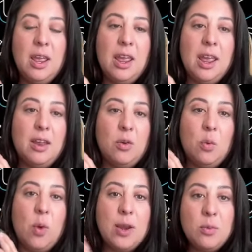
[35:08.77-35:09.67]

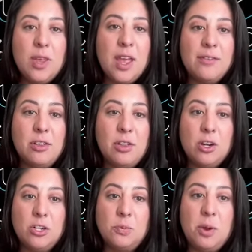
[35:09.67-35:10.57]
And when we have a
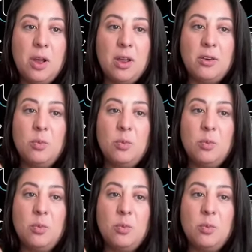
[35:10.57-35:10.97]
large pond,